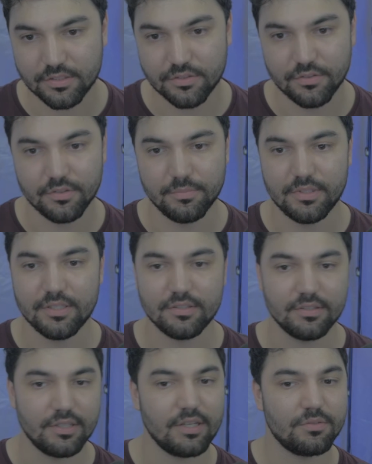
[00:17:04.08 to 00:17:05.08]
screwed,
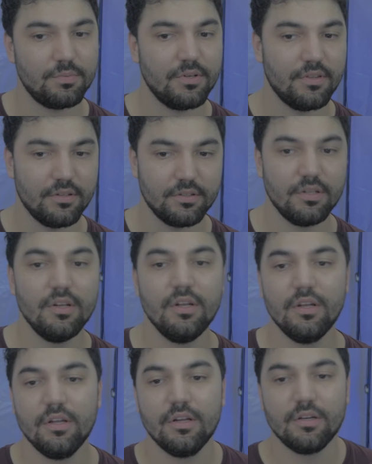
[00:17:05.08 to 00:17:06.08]
because guess where they're
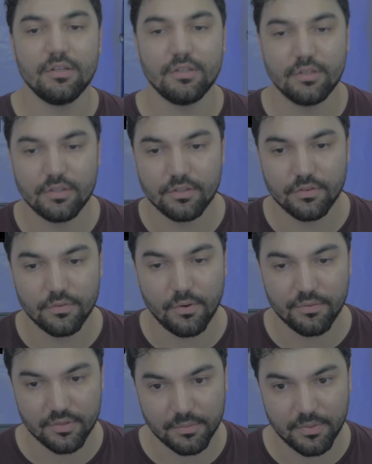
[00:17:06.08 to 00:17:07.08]

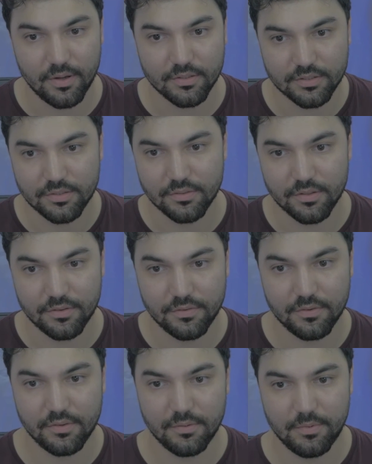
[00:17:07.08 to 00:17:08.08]
throwing their balls to? They're
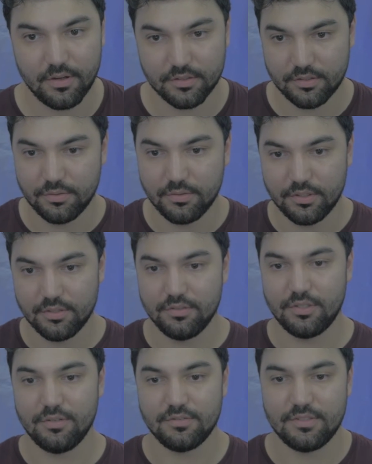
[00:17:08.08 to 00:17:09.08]
throwing their balls to Julio
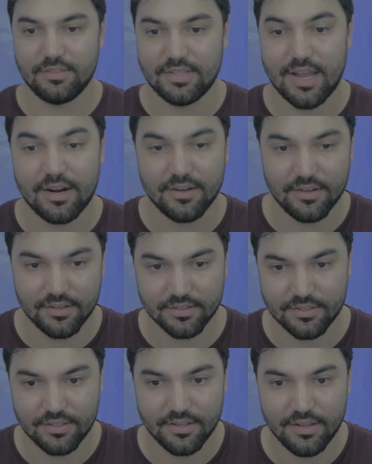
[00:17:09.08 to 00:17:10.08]
Jones and Zach
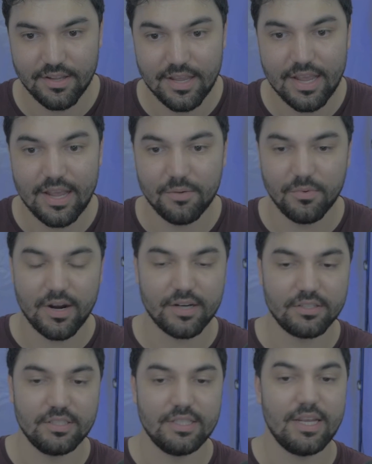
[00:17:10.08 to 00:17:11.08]
Ertz, and we're
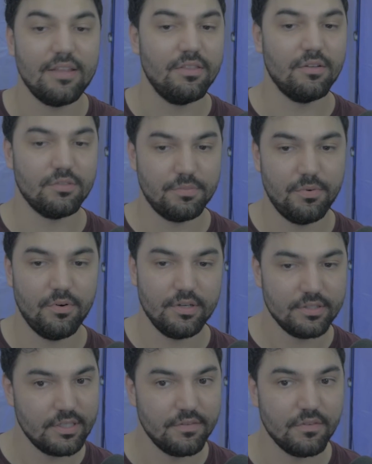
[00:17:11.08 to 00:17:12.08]
actually getting those
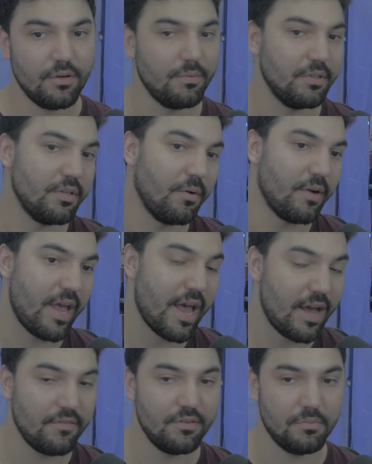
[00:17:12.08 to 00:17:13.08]
points, even though we don't
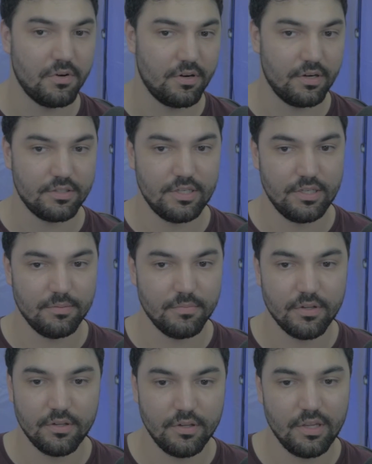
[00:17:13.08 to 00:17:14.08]
have them on our team,
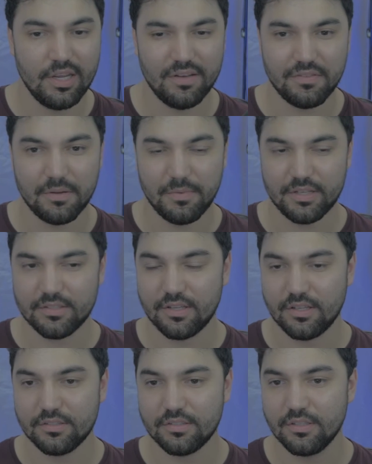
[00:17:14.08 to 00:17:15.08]
if that makes
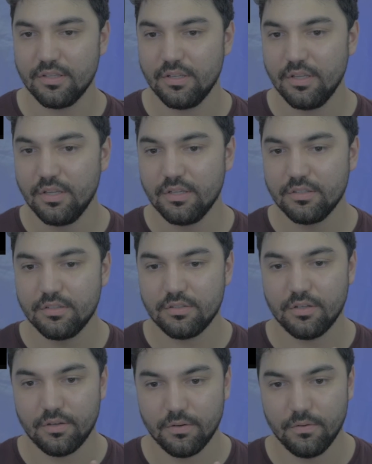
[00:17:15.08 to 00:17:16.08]
sense.
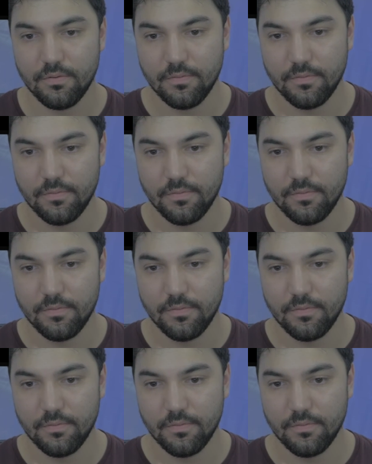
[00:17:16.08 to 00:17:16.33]
So